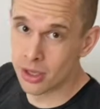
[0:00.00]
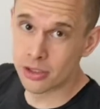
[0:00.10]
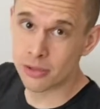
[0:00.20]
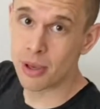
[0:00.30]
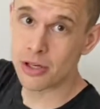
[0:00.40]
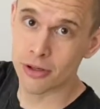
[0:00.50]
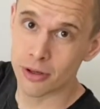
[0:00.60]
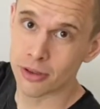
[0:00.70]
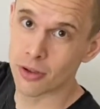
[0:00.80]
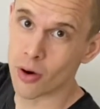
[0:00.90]
Just make sure
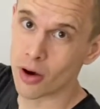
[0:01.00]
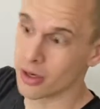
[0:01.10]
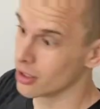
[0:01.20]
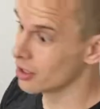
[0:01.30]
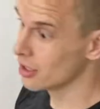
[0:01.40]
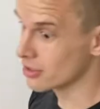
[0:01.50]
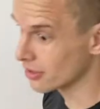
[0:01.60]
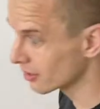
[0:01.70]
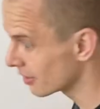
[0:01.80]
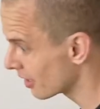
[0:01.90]
your dog is
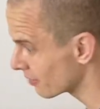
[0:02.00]
not there